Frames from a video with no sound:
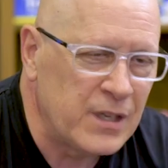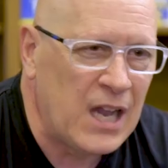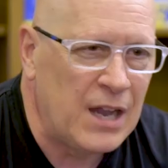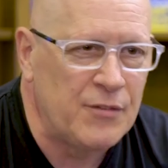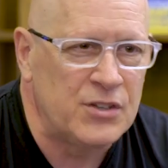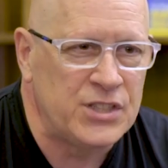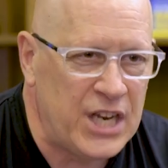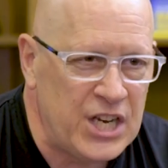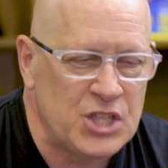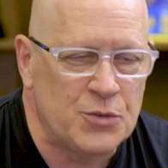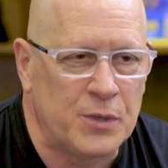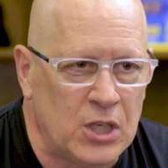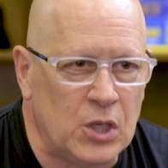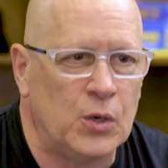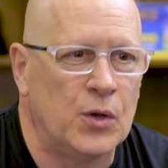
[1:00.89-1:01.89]
The
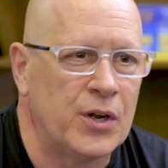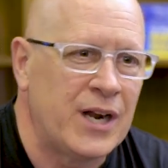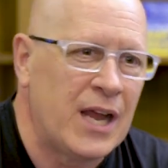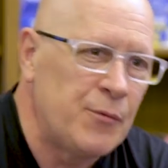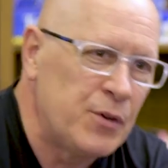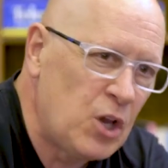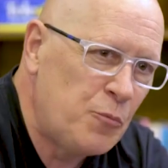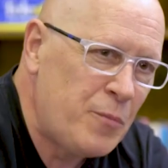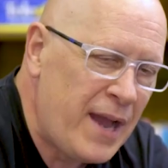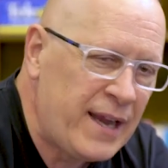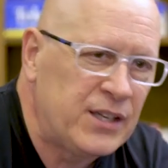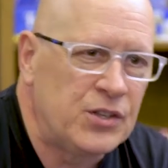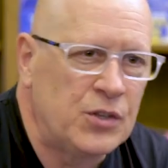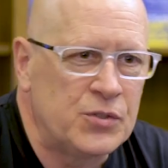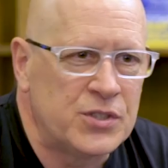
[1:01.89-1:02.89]
conversation would go on and I would go
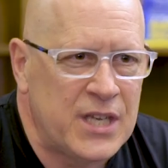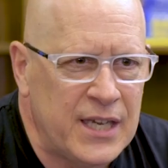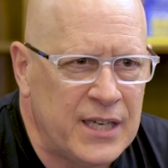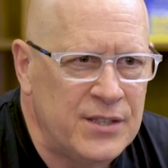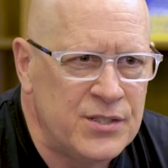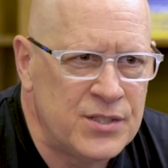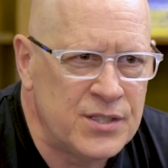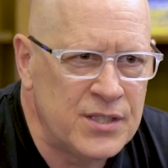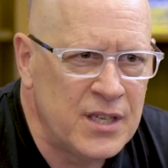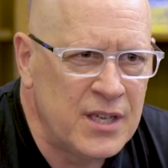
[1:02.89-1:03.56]
back to those kids.